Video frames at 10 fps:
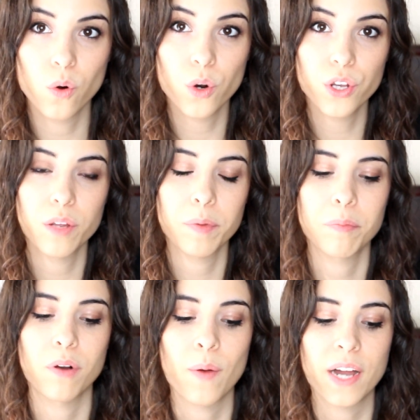or you can be
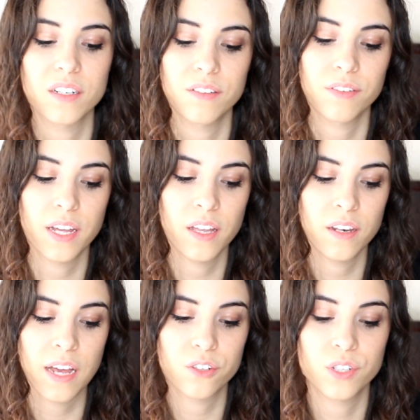proactive
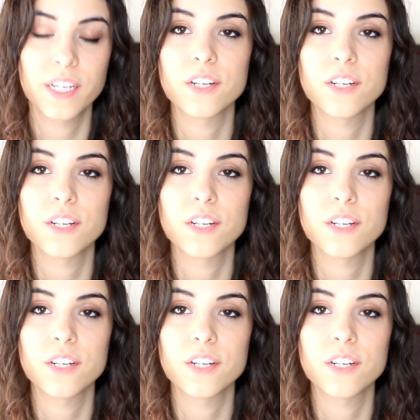and actually